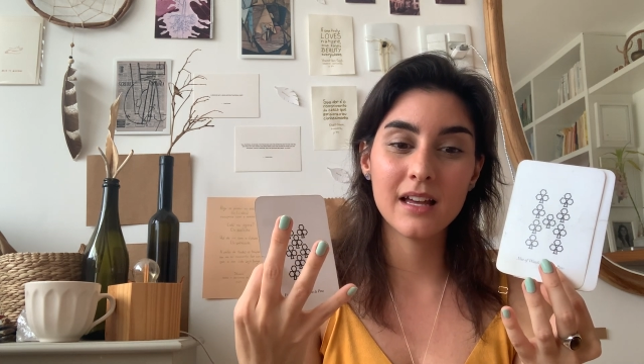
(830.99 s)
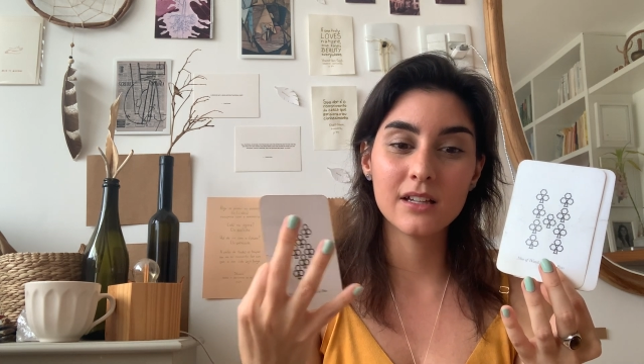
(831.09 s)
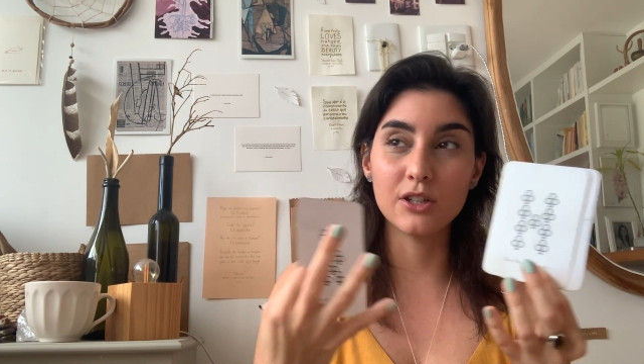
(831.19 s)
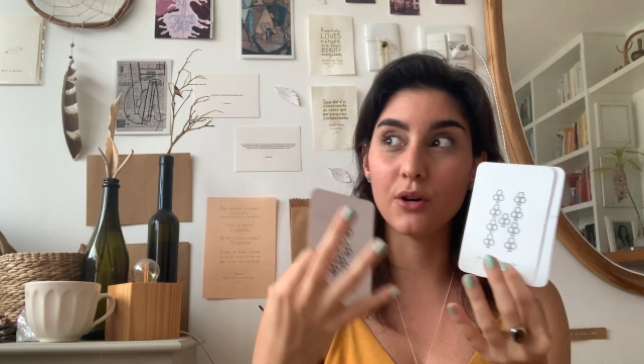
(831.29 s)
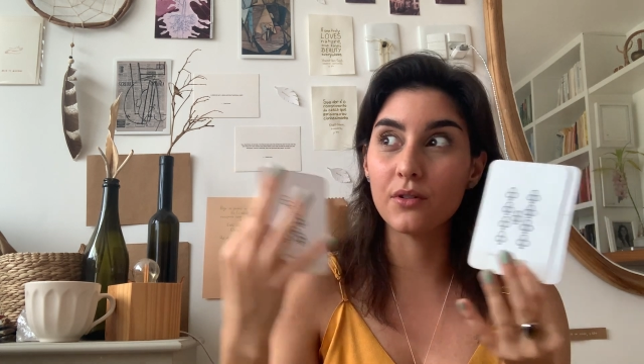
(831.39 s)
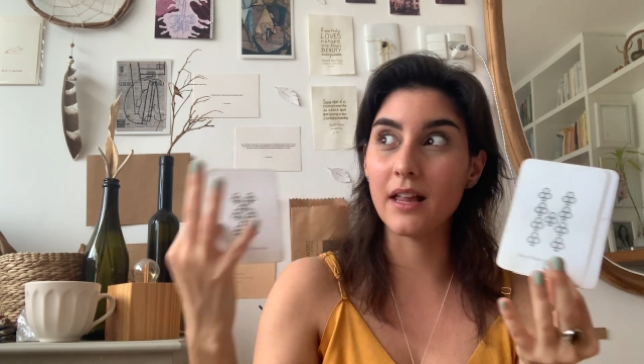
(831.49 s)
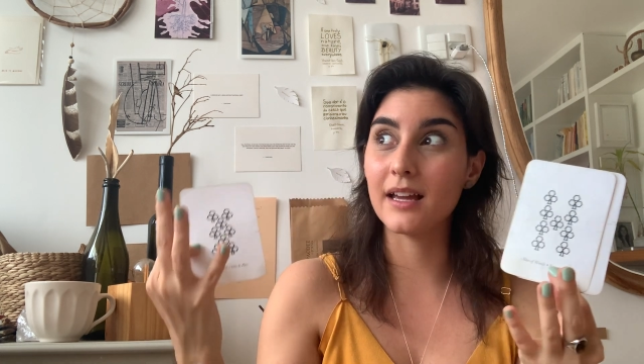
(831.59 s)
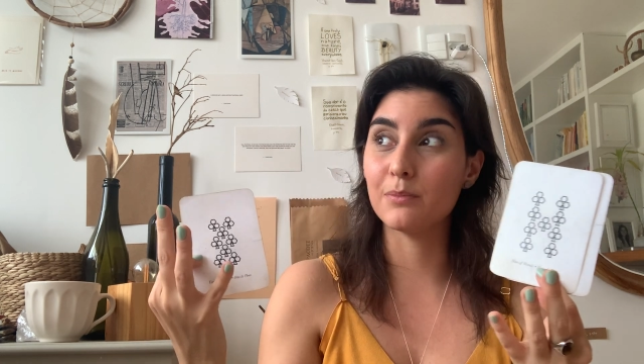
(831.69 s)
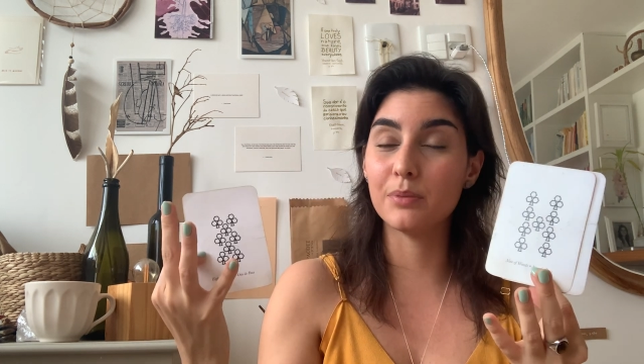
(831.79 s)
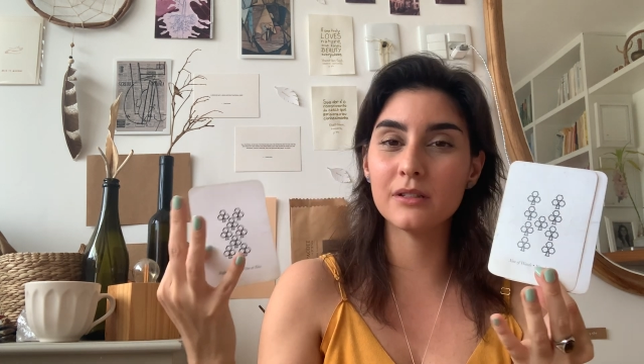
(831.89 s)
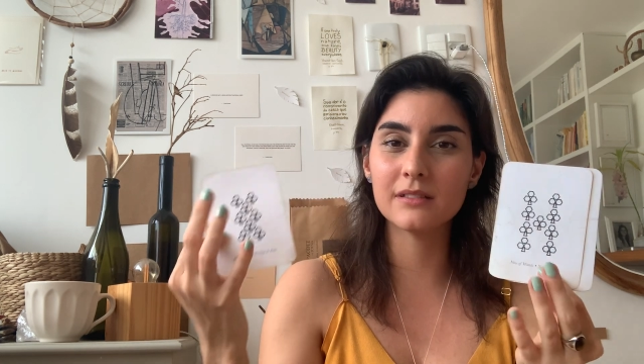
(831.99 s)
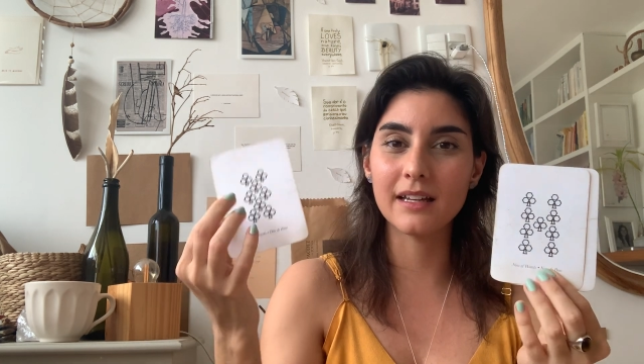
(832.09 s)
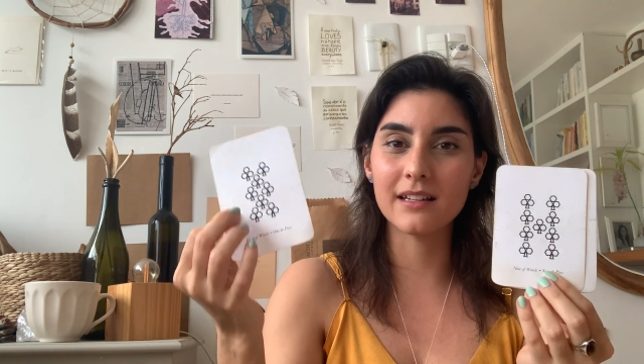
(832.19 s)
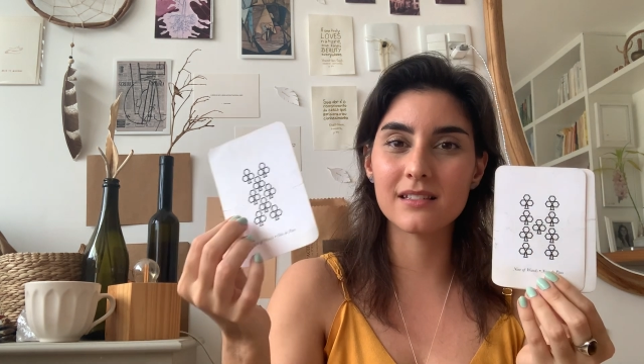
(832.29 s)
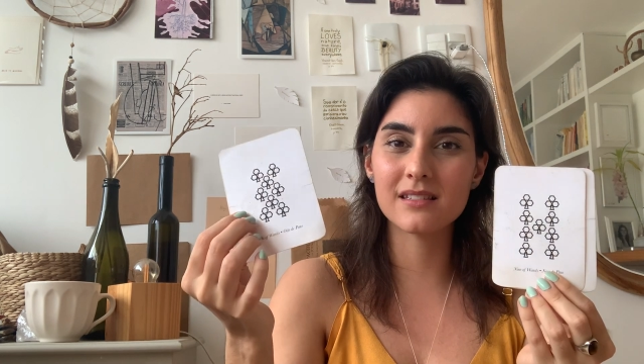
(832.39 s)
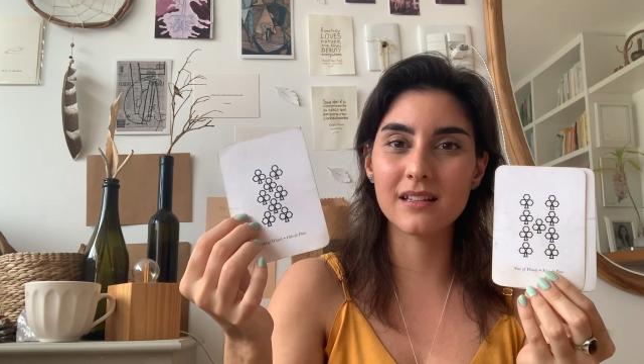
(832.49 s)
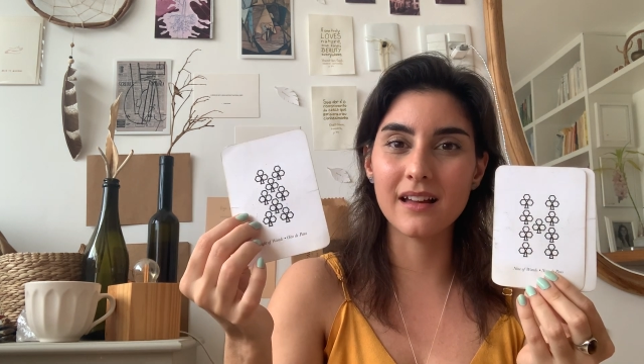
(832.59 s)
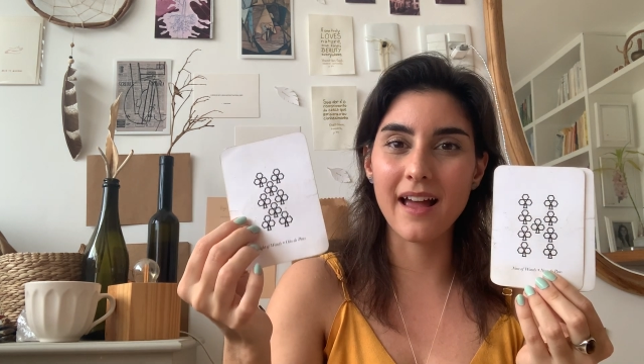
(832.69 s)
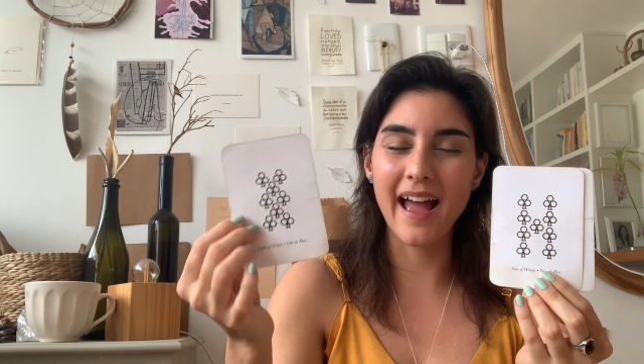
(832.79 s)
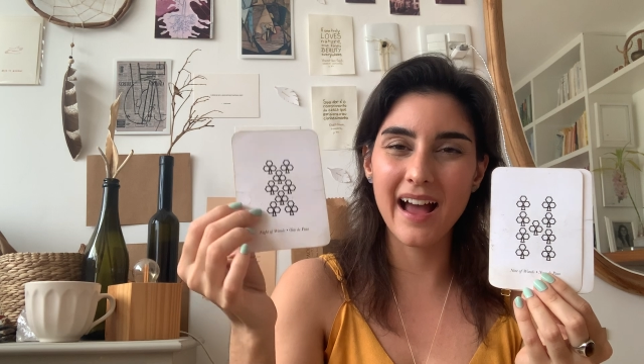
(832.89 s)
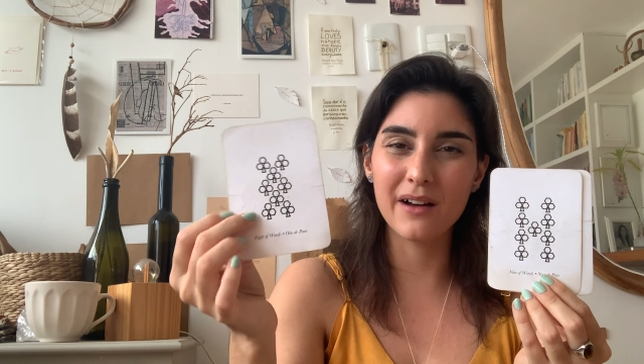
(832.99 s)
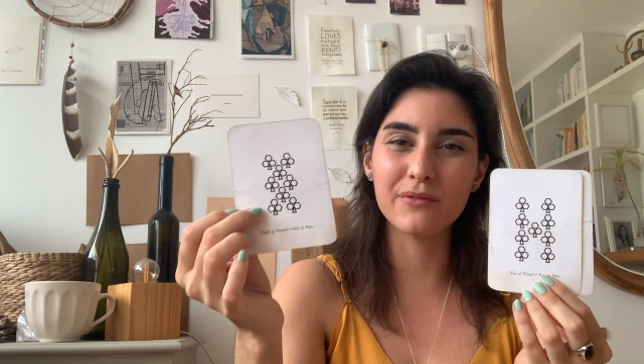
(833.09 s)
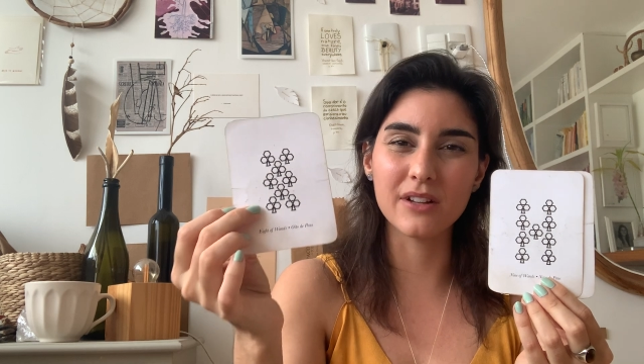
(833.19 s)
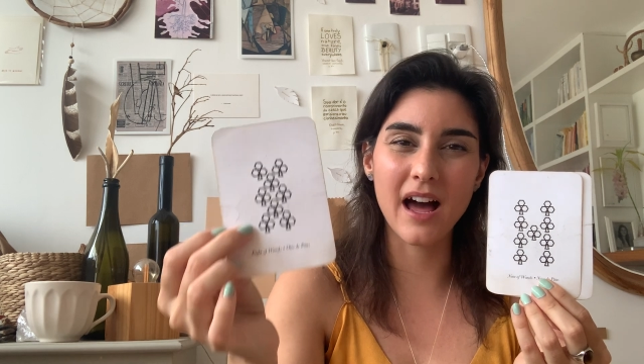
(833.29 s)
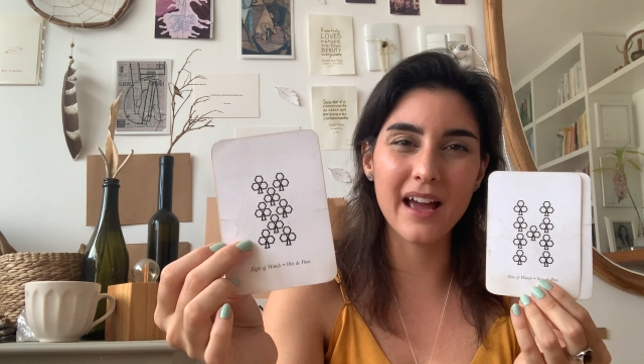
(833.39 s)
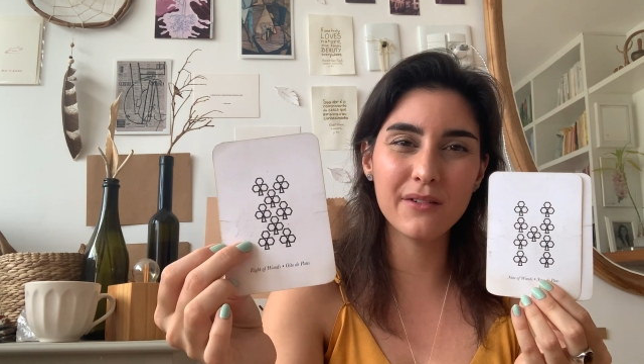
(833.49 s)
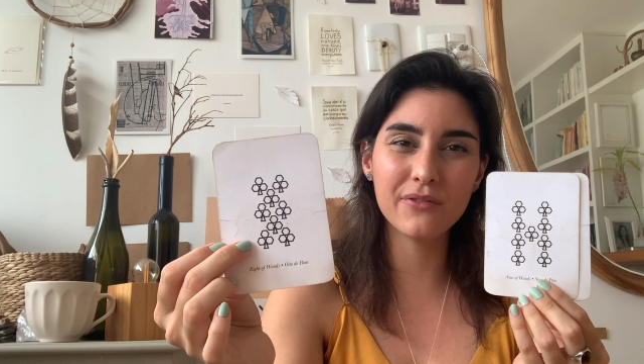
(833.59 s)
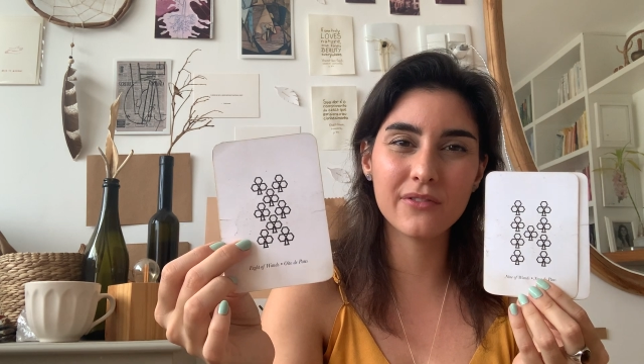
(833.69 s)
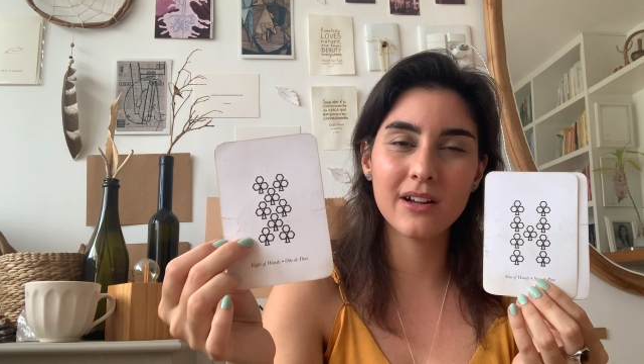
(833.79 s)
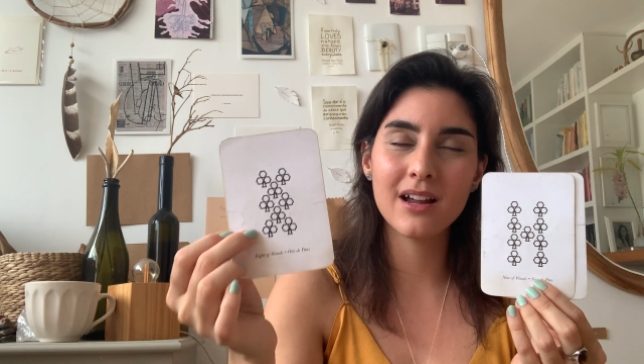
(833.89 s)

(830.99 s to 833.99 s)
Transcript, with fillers: you know, like buildings have life.